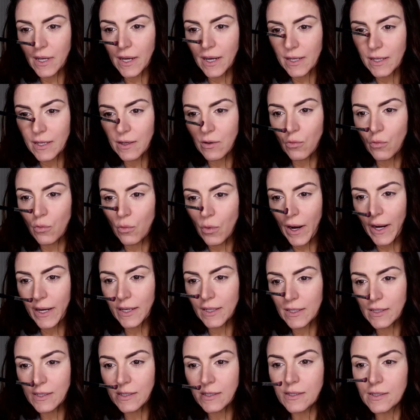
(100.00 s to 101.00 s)
side, it
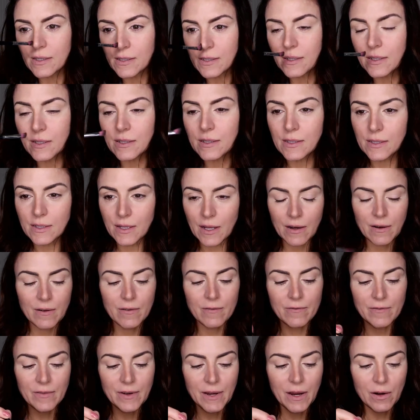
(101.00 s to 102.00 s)
widens instead
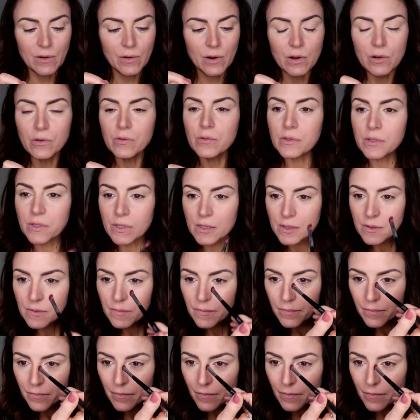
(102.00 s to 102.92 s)
of narrows.